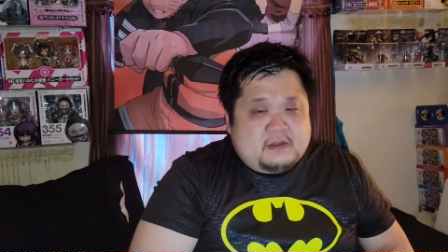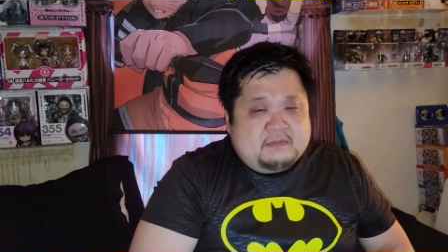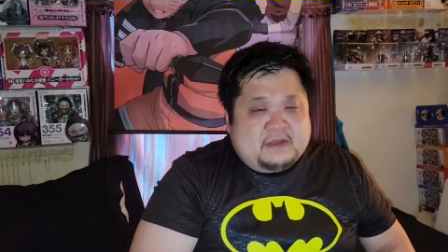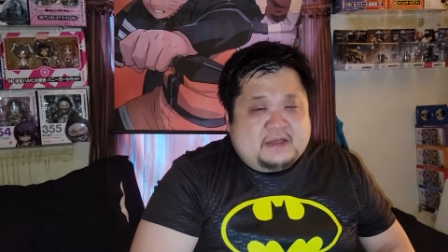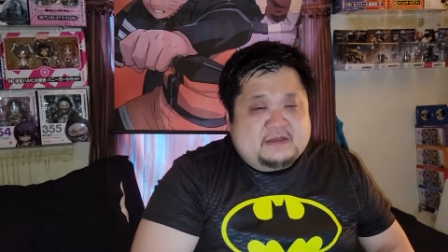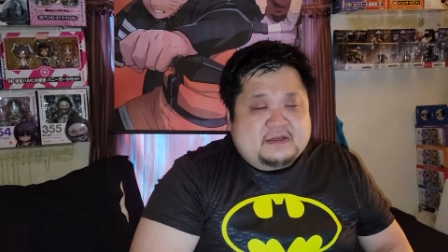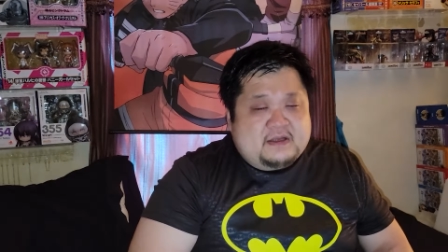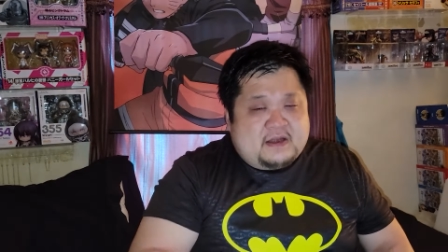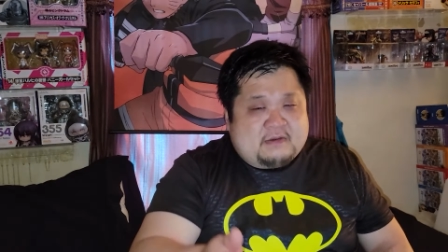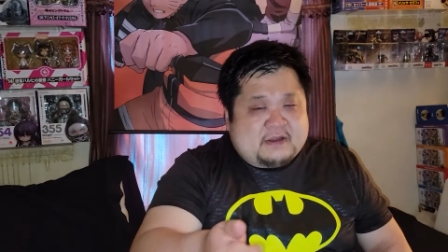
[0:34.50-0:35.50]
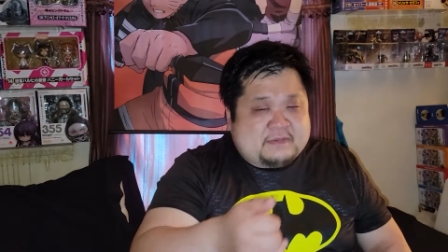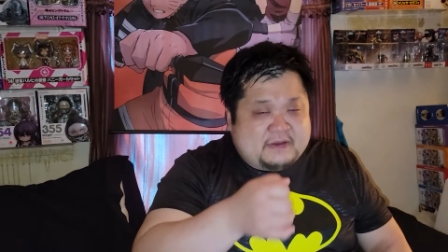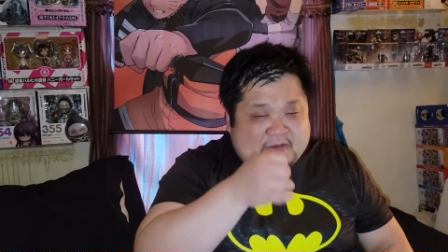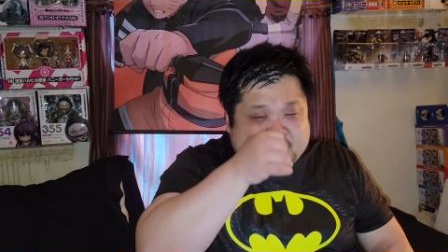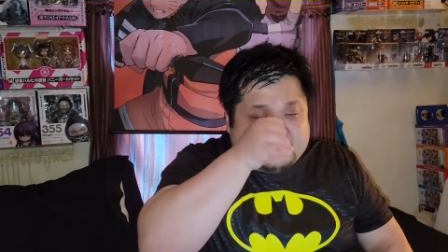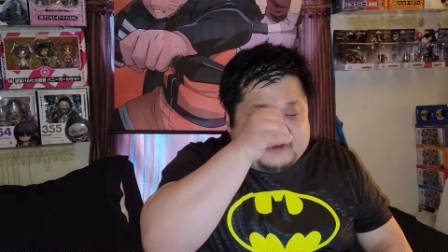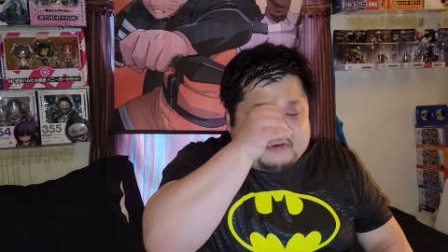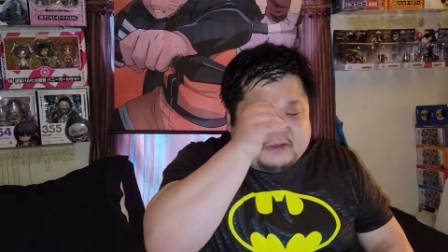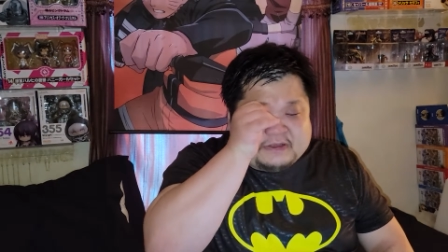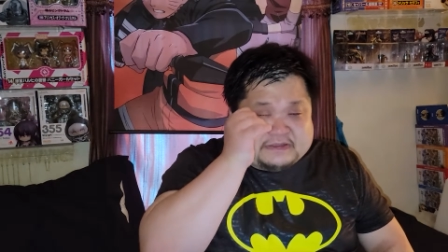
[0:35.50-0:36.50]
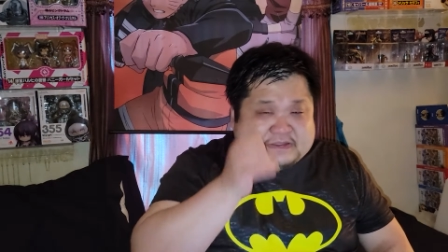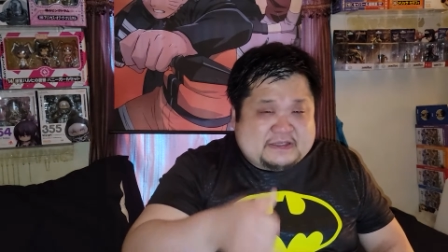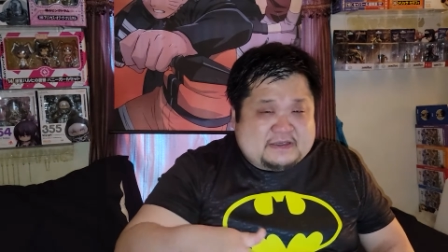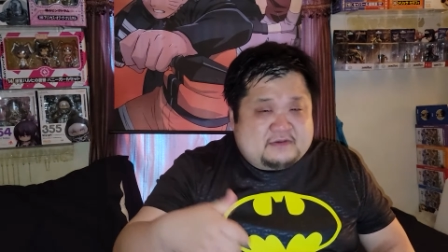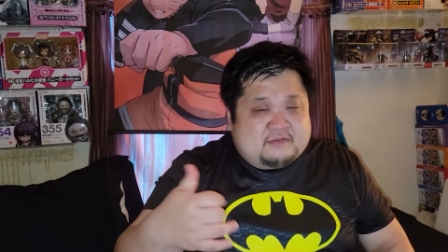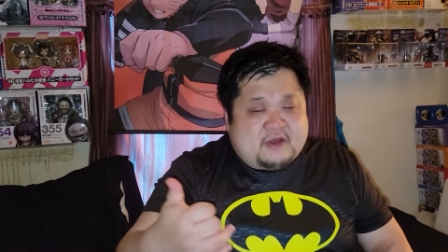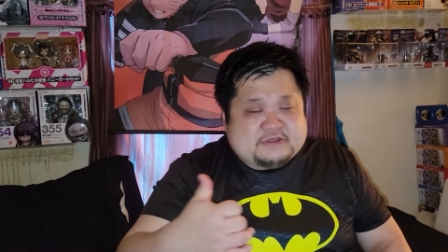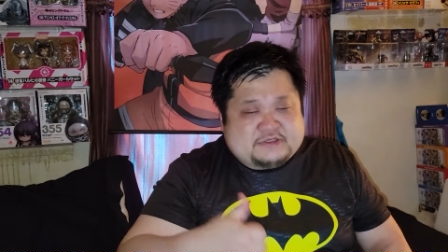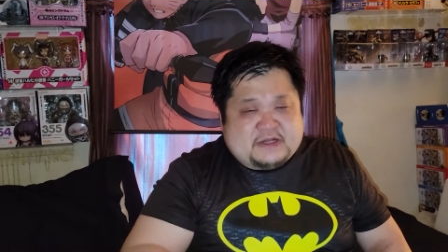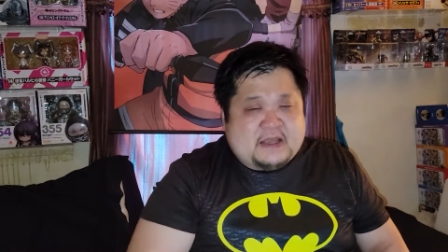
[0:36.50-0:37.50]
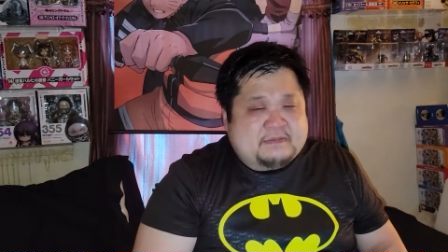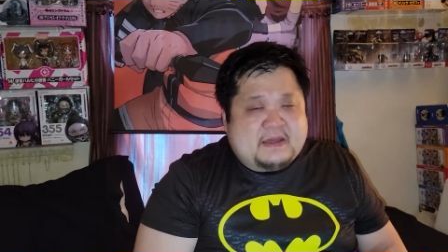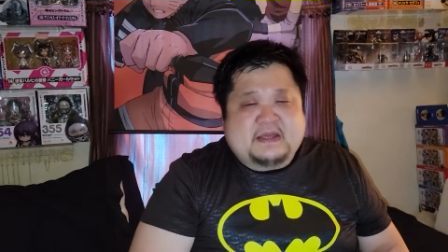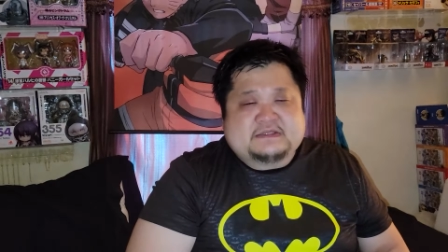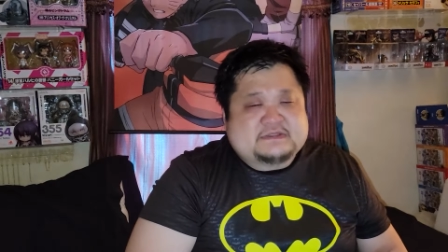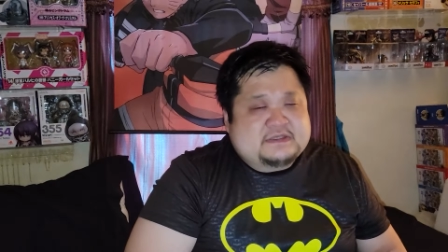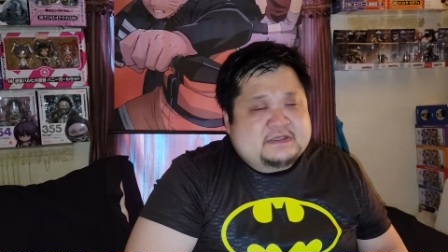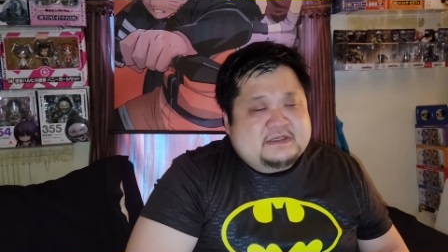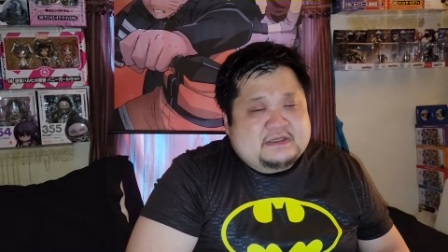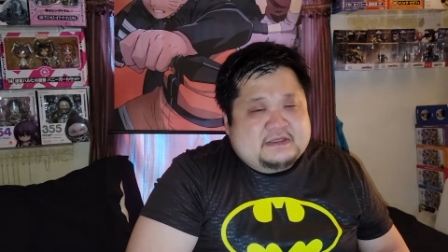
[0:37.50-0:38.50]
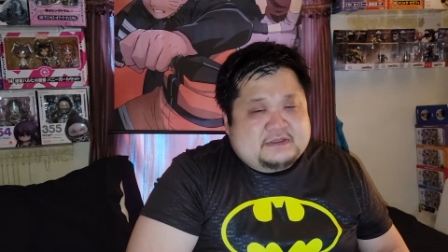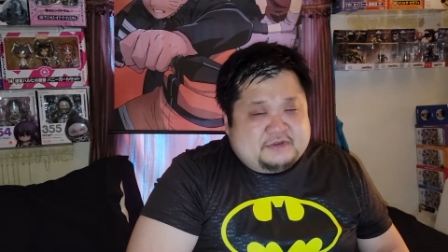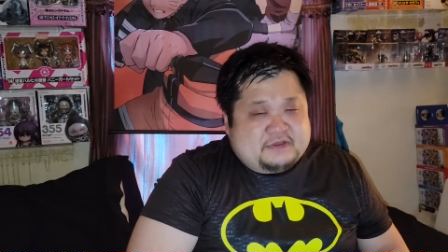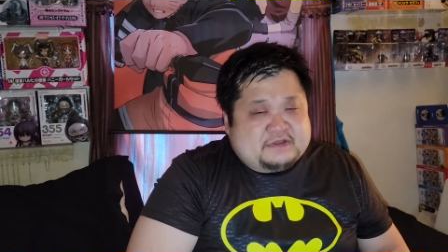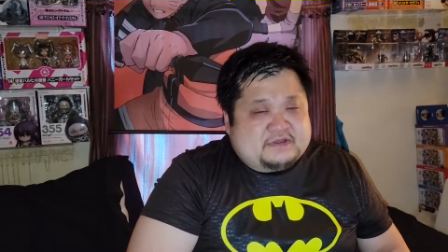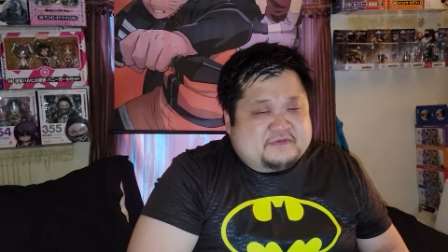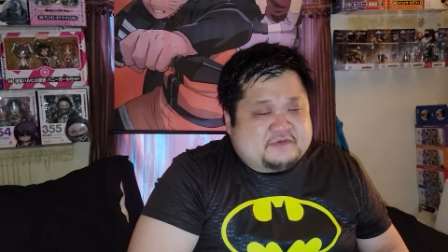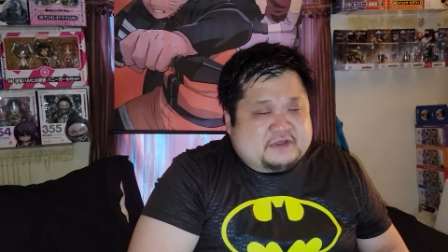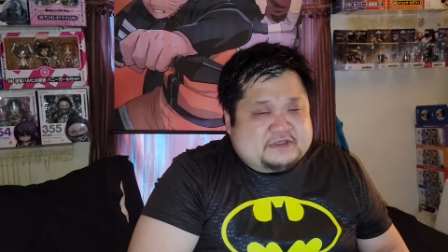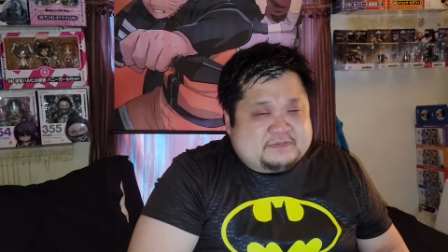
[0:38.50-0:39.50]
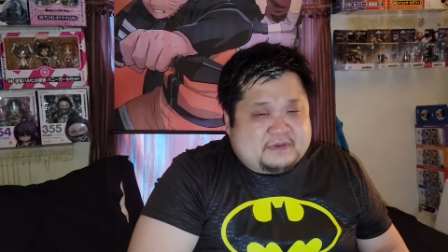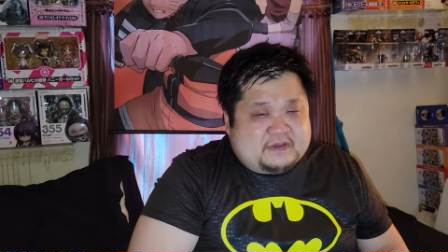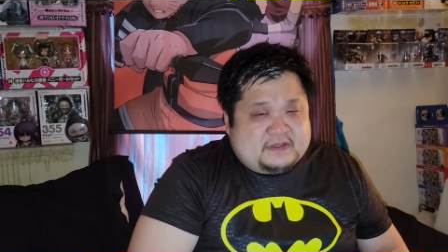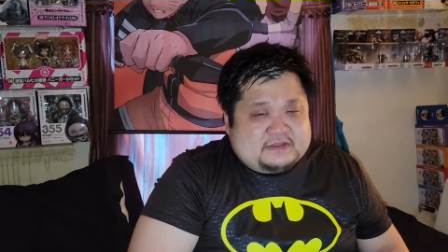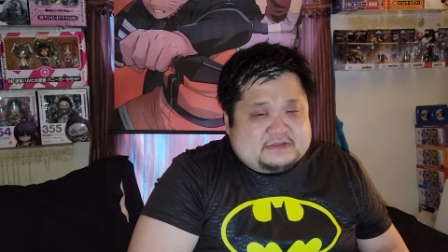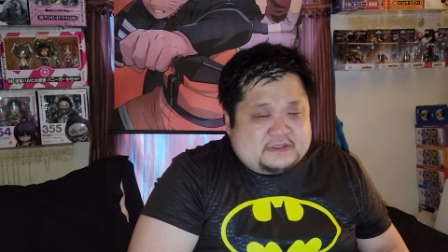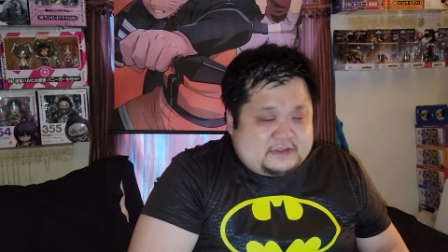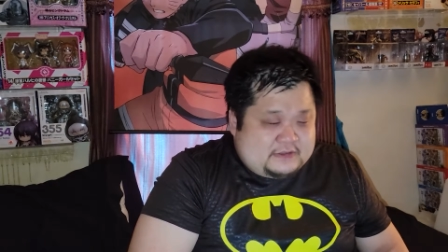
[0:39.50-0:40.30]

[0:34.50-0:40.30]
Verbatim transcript: but I recommend if you do get to see it, watch an IMAX. You get the full experience.